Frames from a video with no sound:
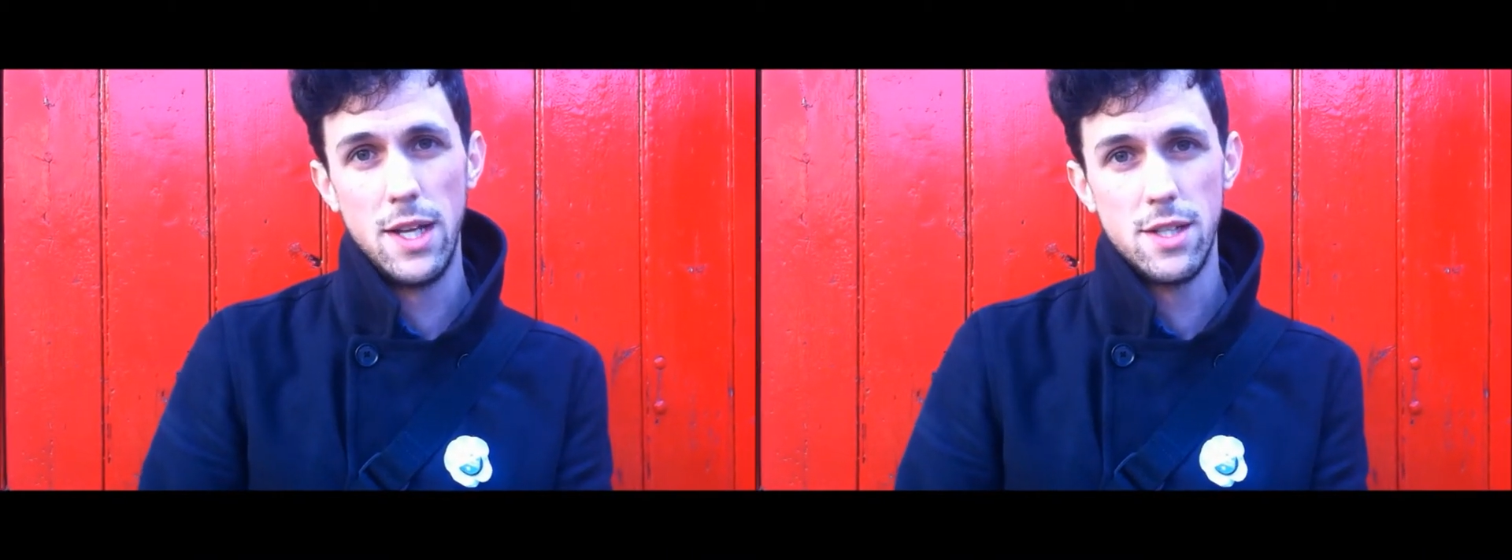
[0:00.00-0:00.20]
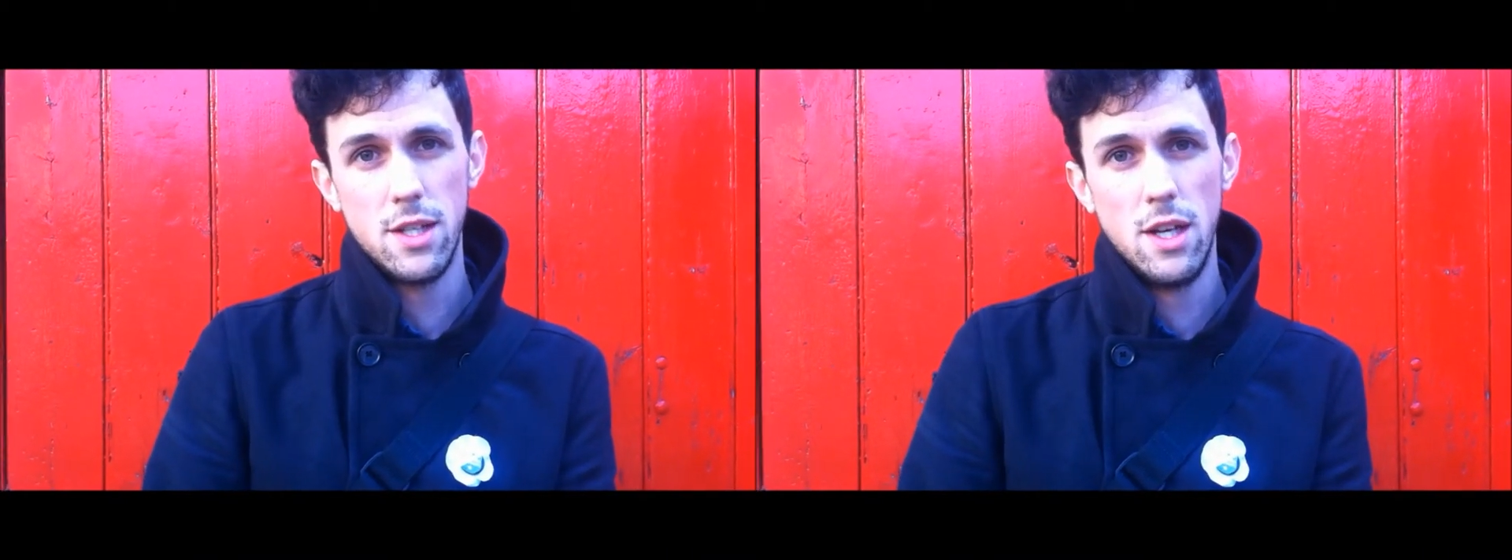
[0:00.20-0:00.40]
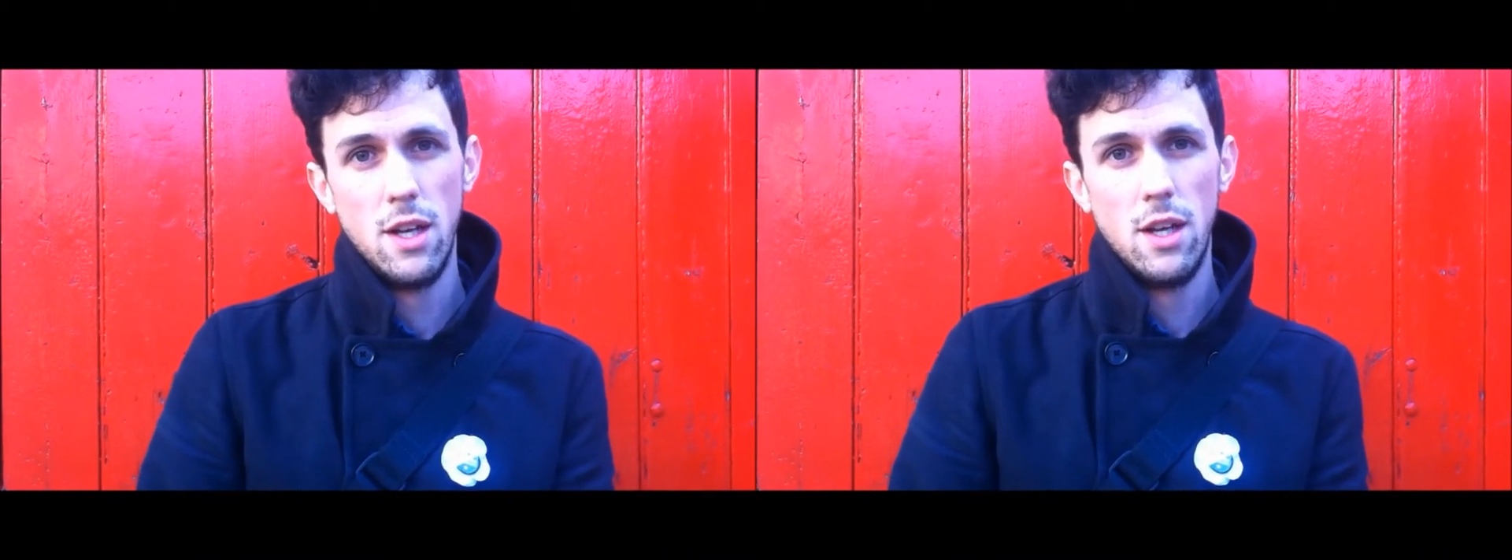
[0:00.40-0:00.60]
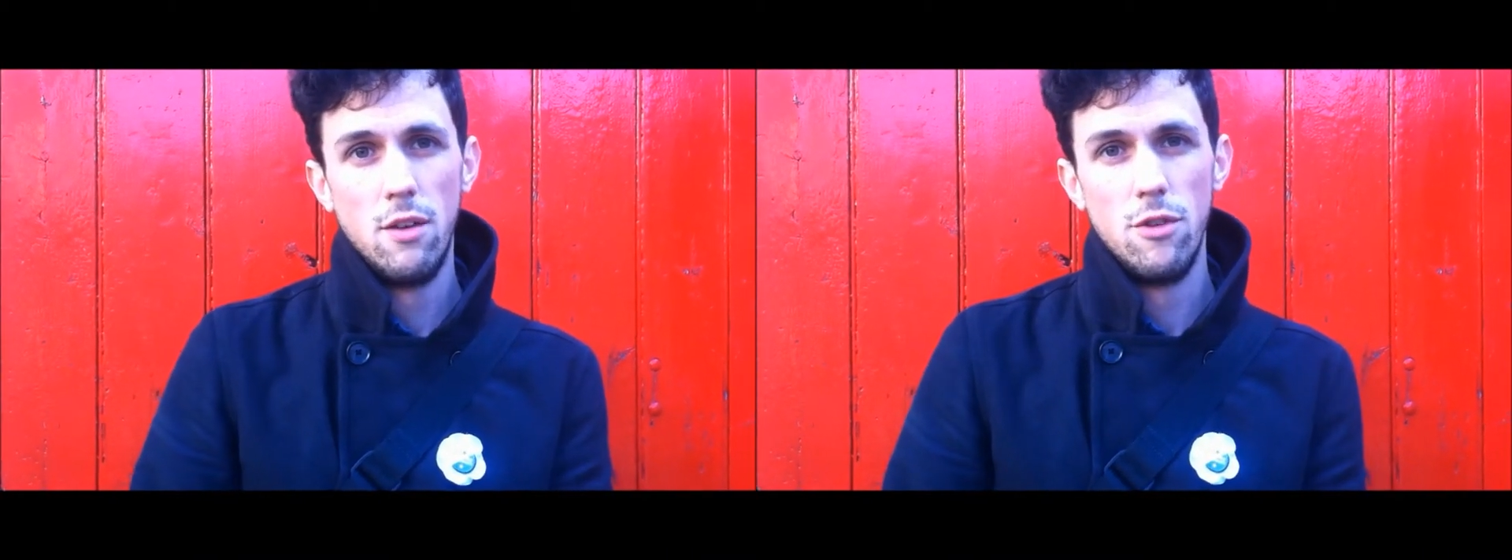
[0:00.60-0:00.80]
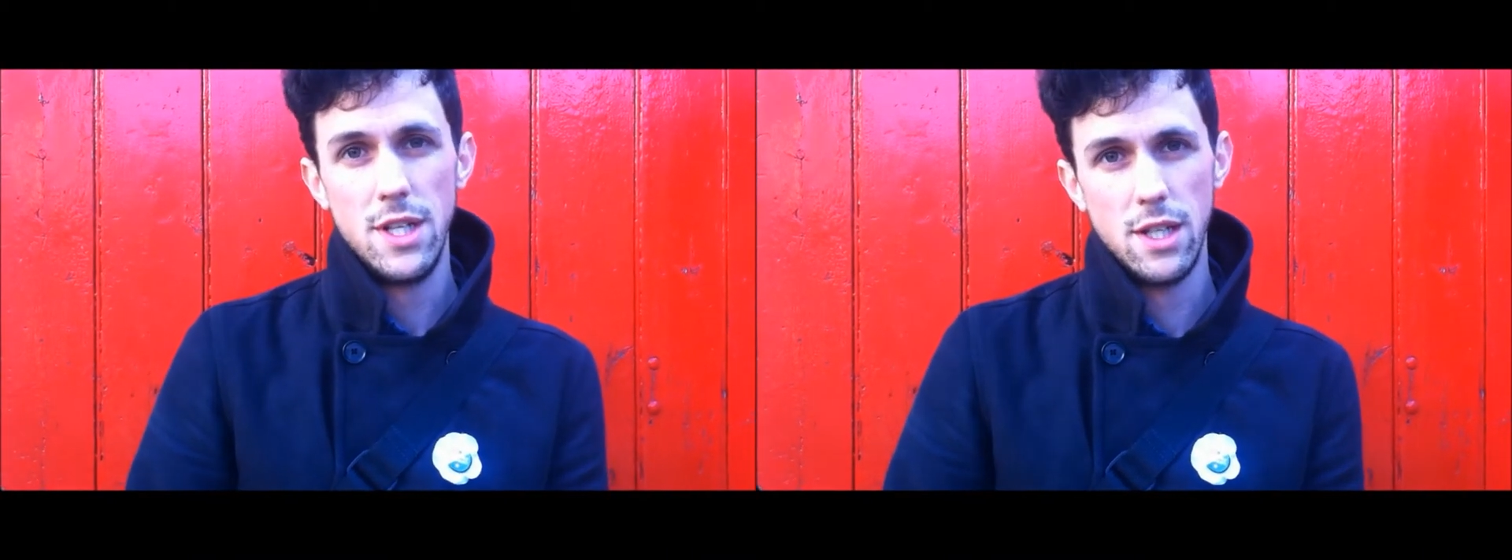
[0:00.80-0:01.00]
place
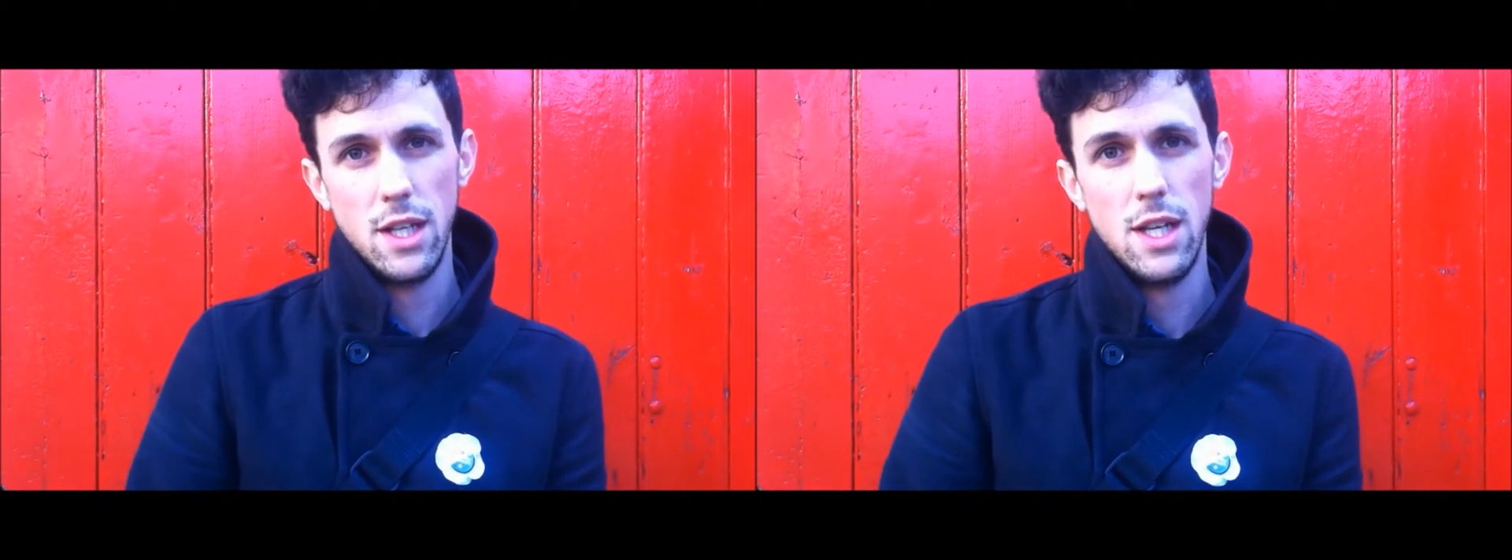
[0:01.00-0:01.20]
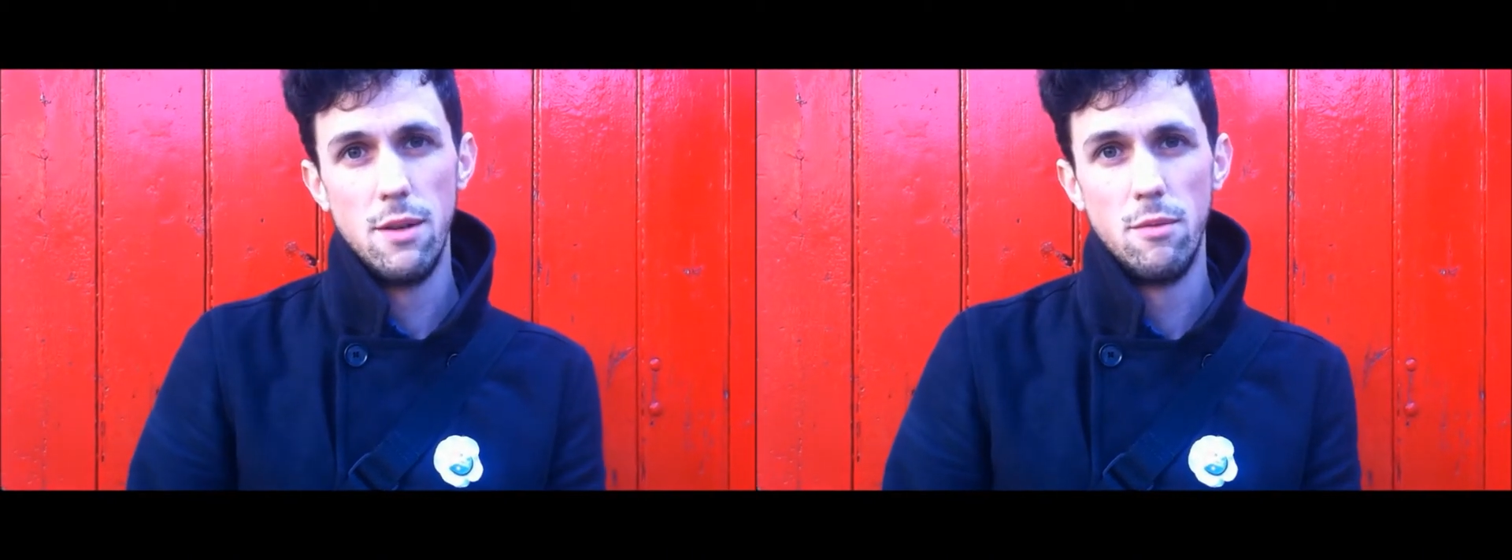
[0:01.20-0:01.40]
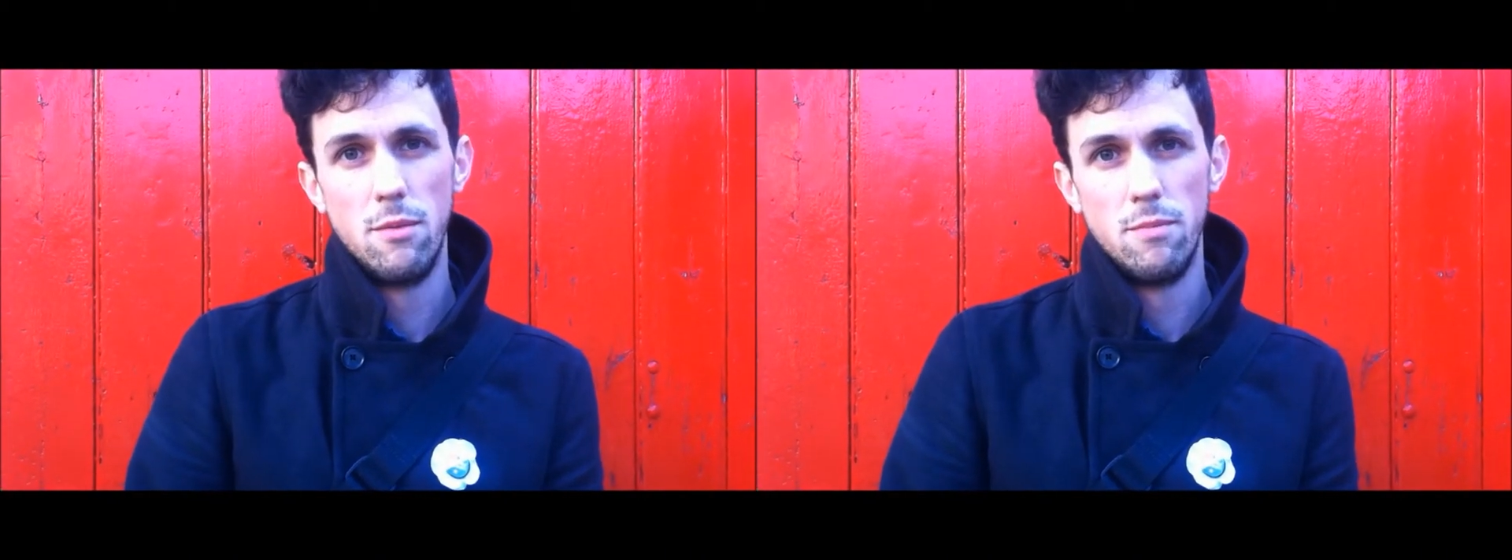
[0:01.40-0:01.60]
recently